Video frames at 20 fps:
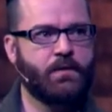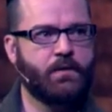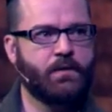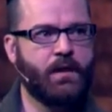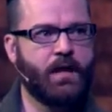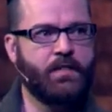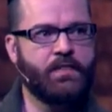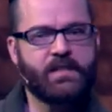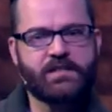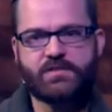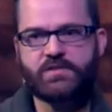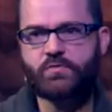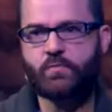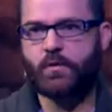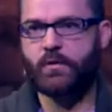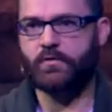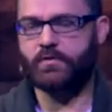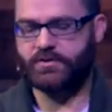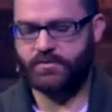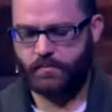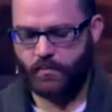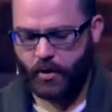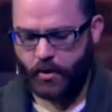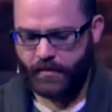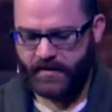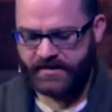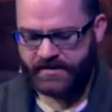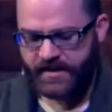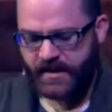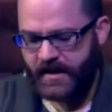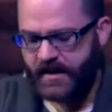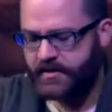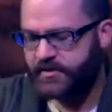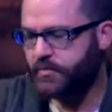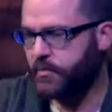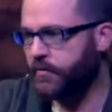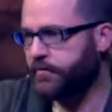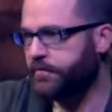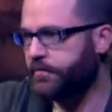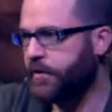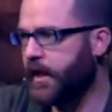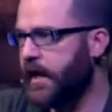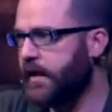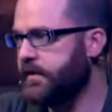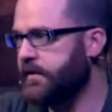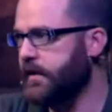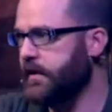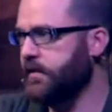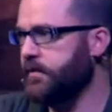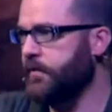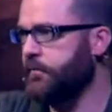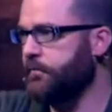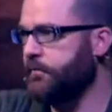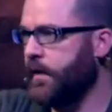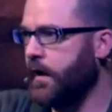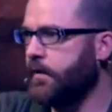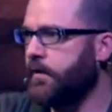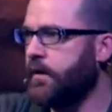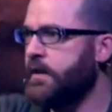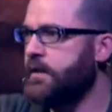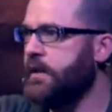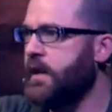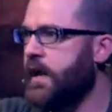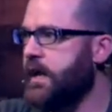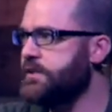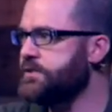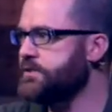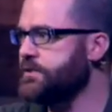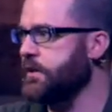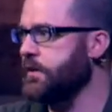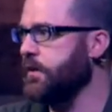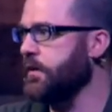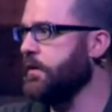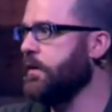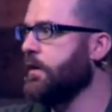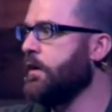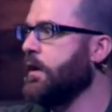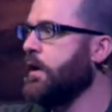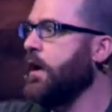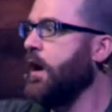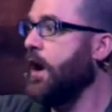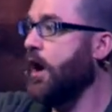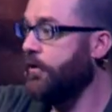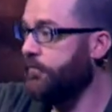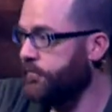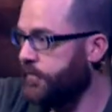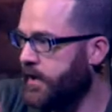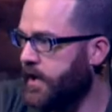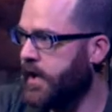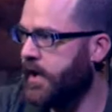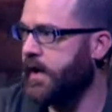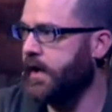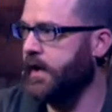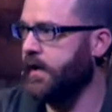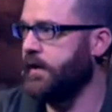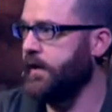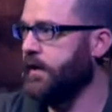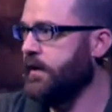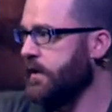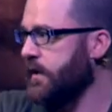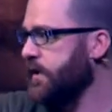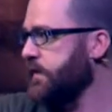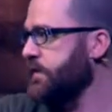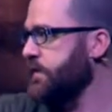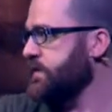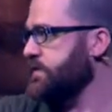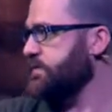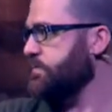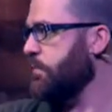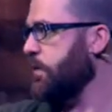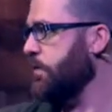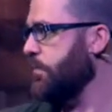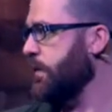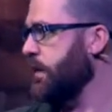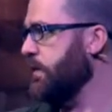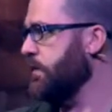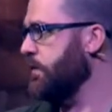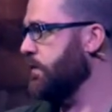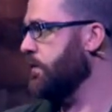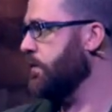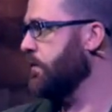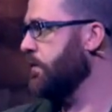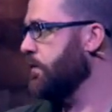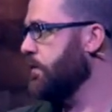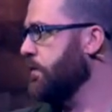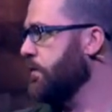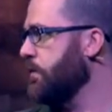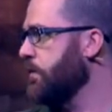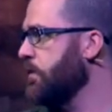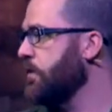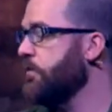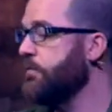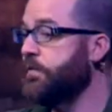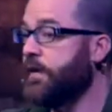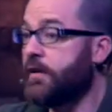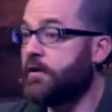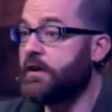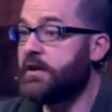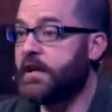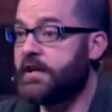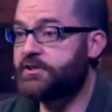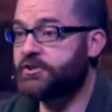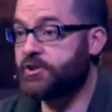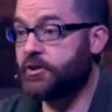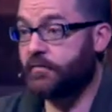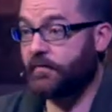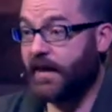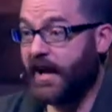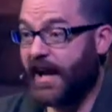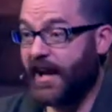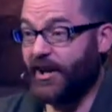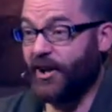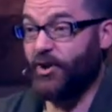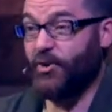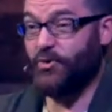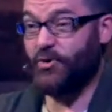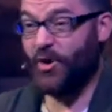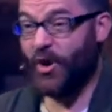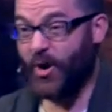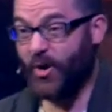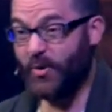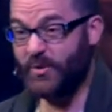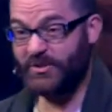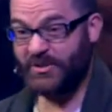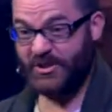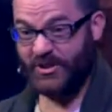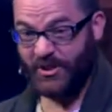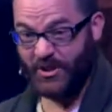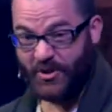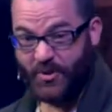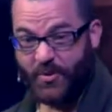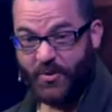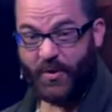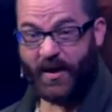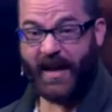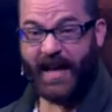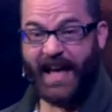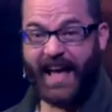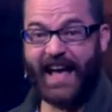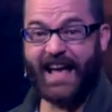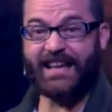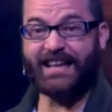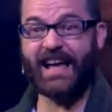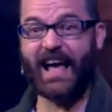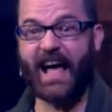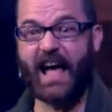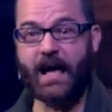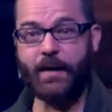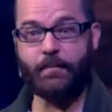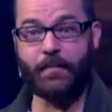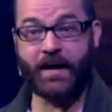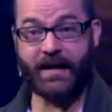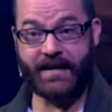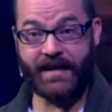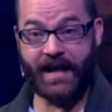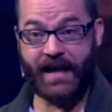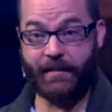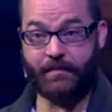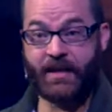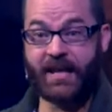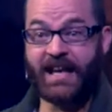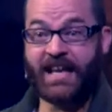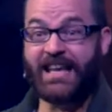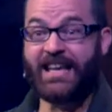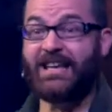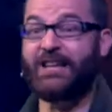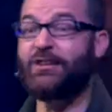And this is one of those moments. He is reflecting the very nature of God in this moment the very nature of God who knows you and I by name. He